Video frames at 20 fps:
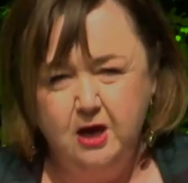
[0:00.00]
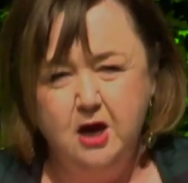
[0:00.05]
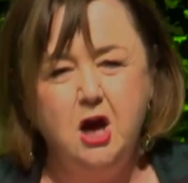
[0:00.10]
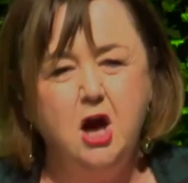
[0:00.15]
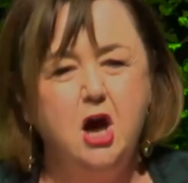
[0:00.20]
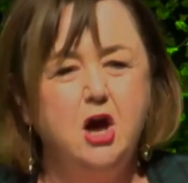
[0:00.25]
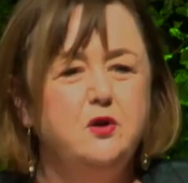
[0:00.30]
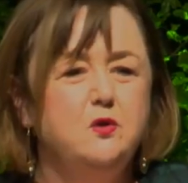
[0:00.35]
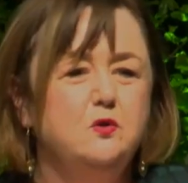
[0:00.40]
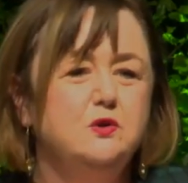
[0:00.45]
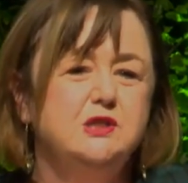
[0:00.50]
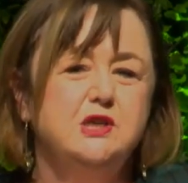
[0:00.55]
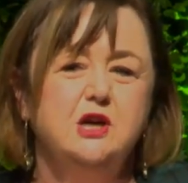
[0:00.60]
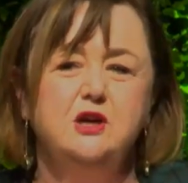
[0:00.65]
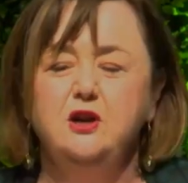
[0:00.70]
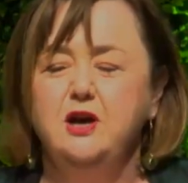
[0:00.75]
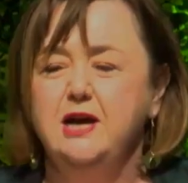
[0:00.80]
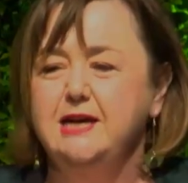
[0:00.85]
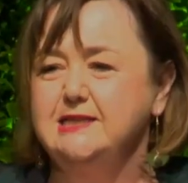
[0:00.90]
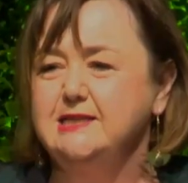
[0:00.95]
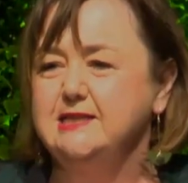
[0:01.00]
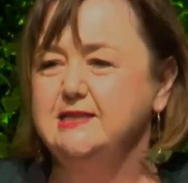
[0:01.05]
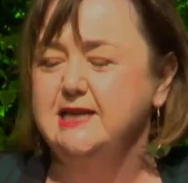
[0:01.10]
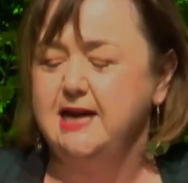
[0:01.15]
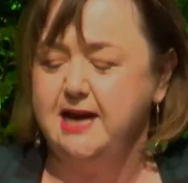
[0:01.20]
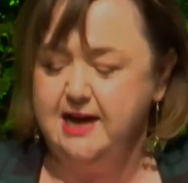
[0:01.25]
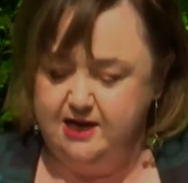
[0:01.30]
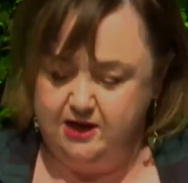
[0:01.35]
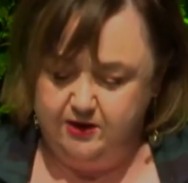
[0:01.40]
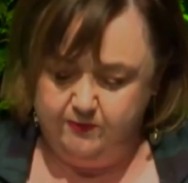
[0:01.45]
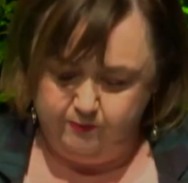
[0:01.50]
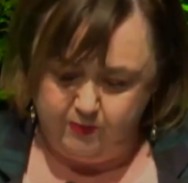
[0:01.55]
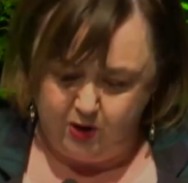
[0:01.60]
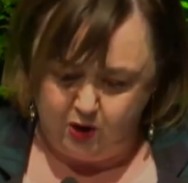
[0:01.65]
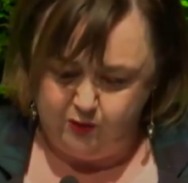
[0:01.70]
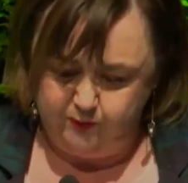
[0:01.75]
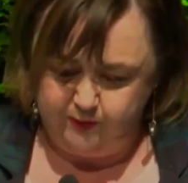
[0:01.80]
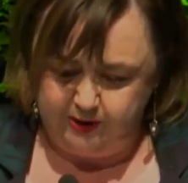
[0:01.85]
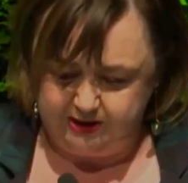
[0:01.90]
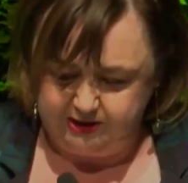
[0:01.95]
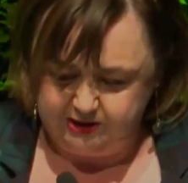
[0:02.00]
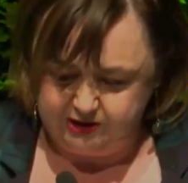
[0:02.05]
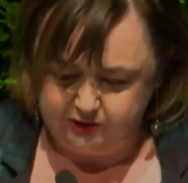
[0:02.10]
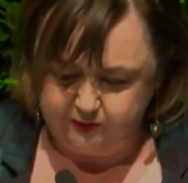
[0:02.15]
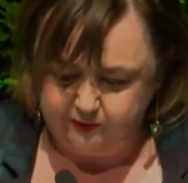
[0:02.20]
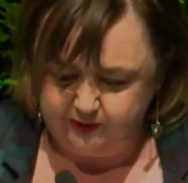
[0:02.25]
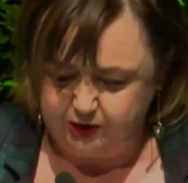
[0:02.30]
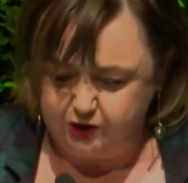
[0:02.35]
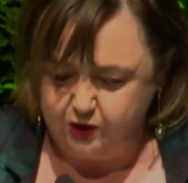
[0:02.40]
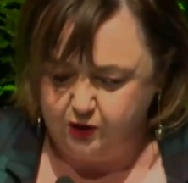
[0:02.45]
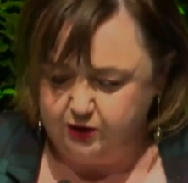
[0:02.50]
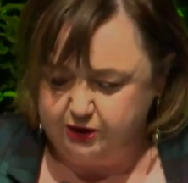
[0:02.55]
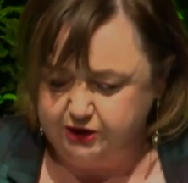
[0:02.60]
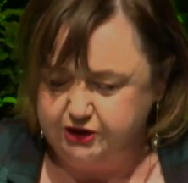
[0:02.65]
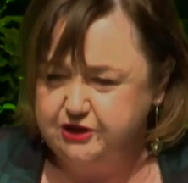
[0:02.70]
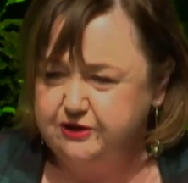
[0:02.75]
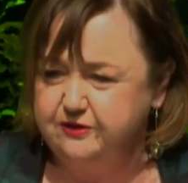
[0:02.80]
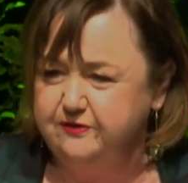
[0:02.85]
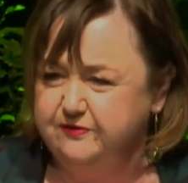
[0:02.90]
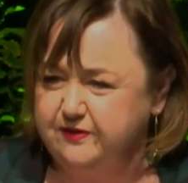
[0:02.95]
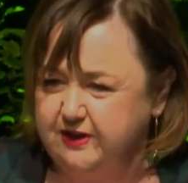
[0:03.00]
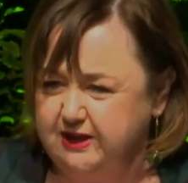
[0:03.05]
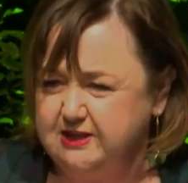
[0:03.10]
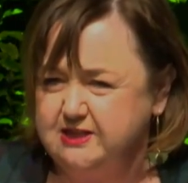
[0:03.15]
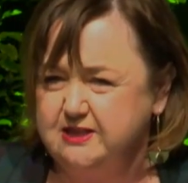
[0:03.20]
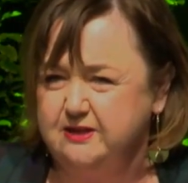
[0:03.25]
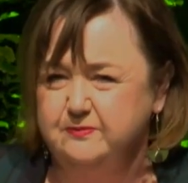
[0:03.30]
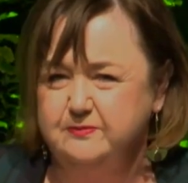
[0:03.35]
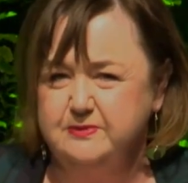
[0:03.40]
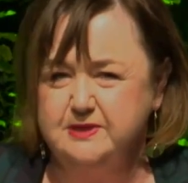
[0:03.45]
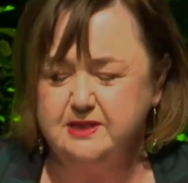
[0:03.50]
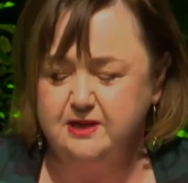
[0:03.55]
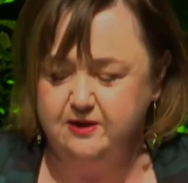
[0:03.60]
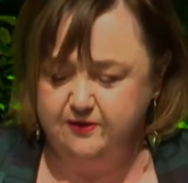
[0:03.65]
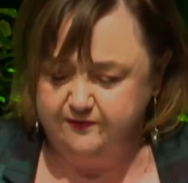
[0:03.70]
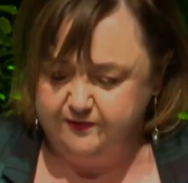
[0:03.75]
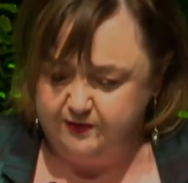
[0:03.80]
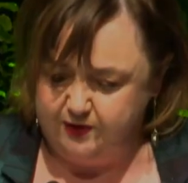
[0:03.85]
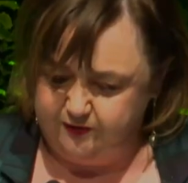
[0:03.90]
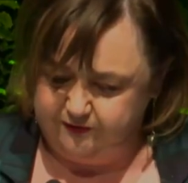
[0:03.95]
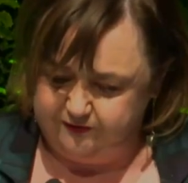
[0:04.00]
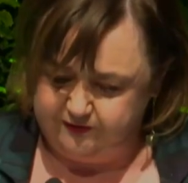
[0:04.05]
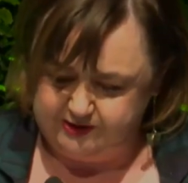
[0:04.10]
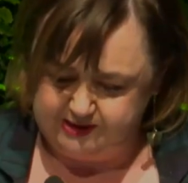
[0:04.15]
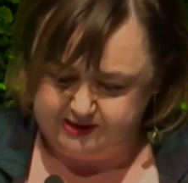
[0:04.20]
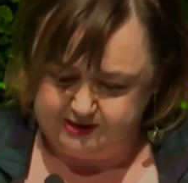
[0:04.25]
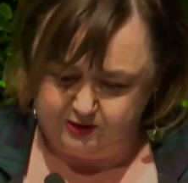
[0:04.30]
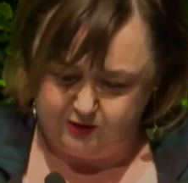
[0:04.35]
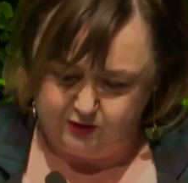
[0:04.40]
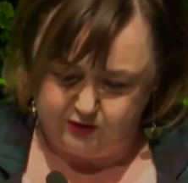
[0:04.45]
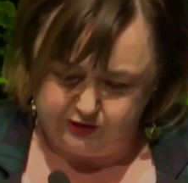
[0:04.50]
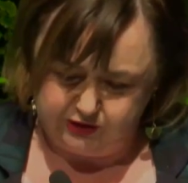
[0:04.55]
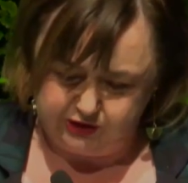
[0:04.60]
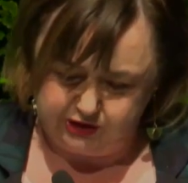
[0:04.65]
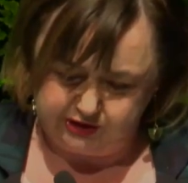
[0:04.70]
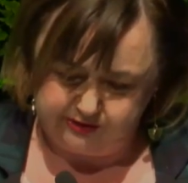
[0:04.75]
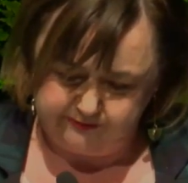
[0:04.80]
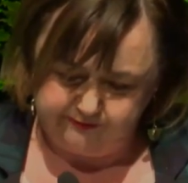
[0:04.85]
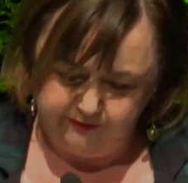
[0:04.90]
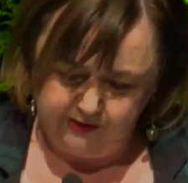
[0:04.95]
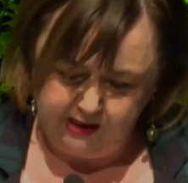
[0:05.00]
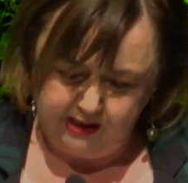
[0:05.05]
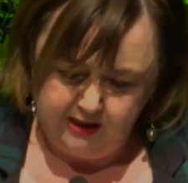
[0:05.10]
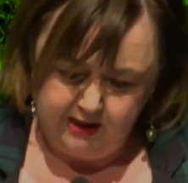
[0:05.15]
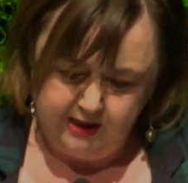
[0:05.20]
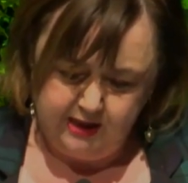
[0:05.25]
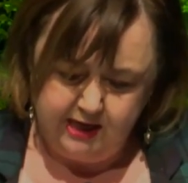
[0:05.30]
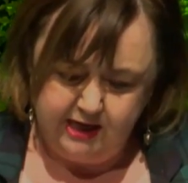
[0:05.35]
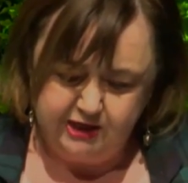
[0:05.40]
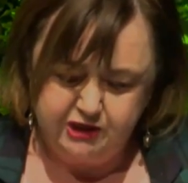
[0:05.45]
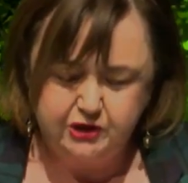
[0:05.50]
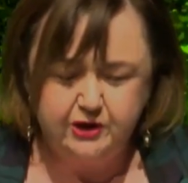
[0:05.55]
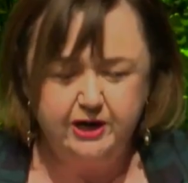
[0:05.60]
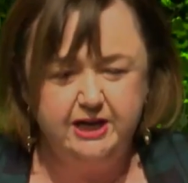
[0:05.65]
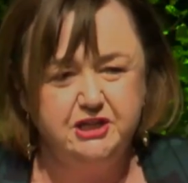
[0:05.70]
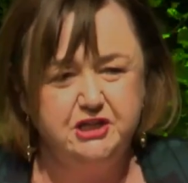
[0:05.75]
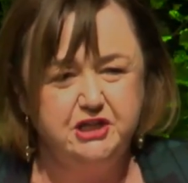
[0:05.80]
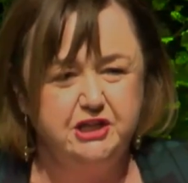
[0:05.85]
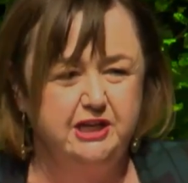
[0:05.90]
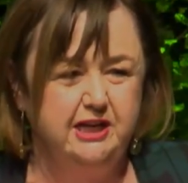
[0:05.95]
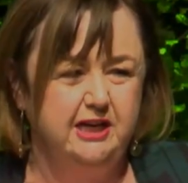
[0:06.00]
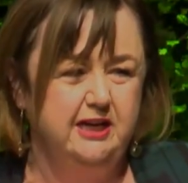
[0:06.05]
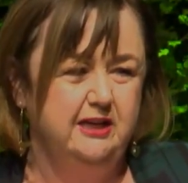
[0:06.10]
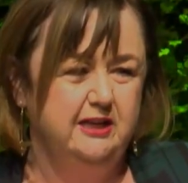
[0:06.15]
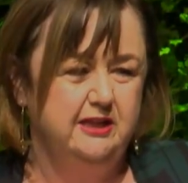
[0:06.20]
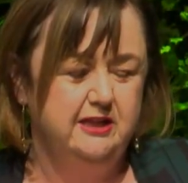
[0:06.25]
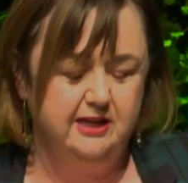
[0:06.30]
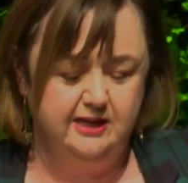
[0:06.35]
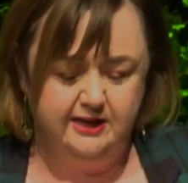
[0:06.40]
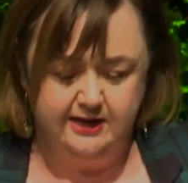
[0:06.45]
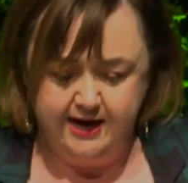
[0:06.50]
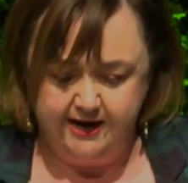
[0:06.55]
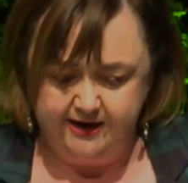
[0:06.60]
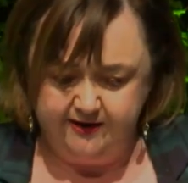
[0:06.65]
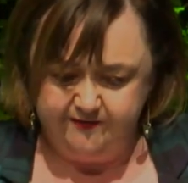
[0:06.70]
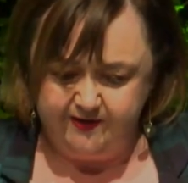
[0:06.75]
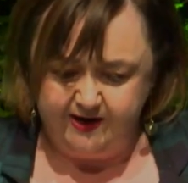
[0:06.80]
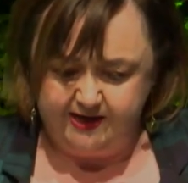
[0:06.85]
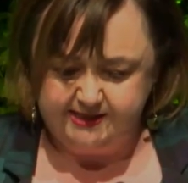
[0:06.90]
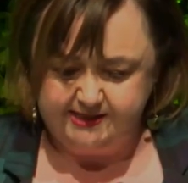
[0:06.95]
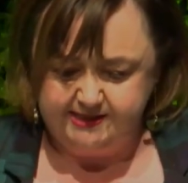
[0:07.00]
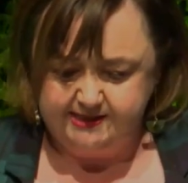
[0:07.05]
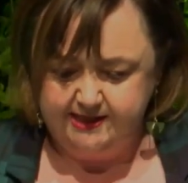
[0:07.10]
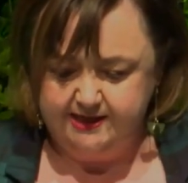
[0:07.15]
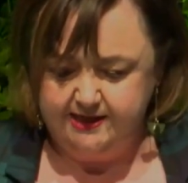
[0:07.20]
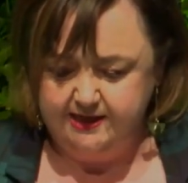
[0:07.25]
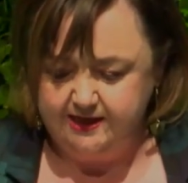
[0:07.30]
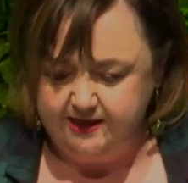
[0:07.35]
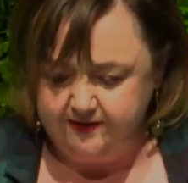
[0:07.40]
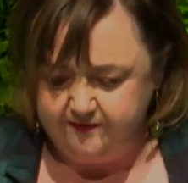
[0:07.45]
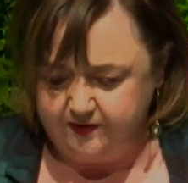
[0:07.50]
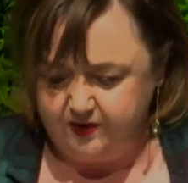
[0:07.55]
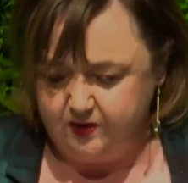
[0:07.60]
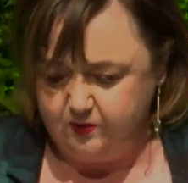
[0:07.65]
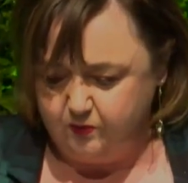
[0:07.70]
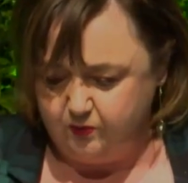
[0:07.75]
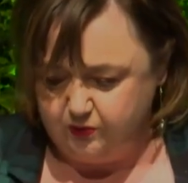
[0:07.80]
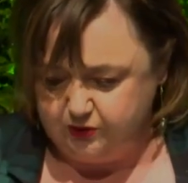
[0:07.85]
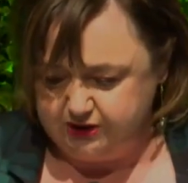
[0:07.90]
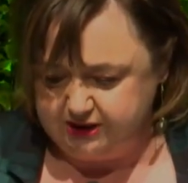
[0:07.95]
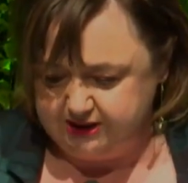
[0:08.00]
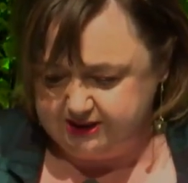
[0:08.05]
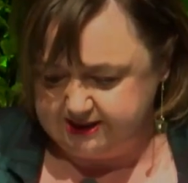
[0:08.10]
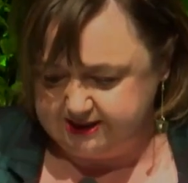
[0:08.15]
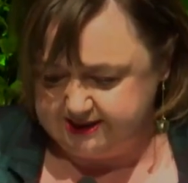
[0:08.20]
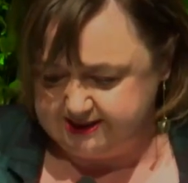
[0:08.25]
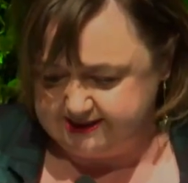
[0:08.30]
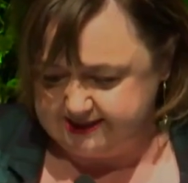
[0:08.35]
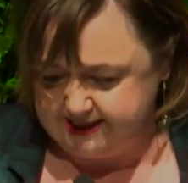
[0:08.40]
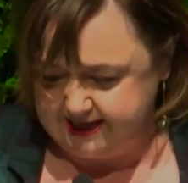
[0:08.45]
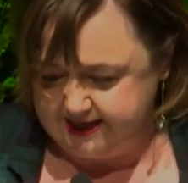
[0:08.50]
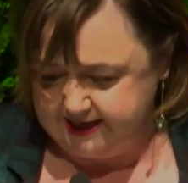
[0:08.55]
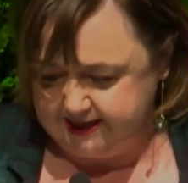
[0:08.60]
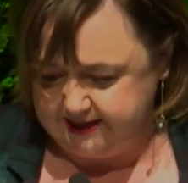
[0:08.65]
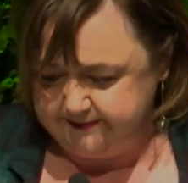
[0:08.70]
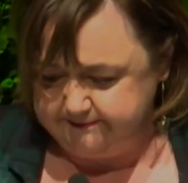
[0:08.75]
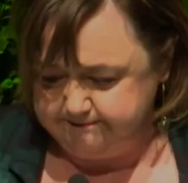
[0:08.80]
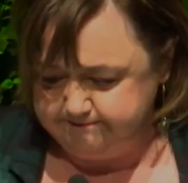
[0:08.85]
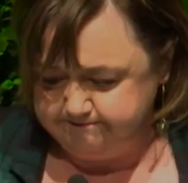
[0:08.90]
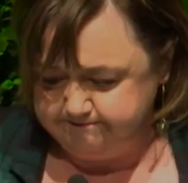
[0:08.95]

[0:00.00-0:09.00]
I'd also like to take a moment to acknowledge the victims of Loafers Lodge, a tragedy that none of us ever wanted to see.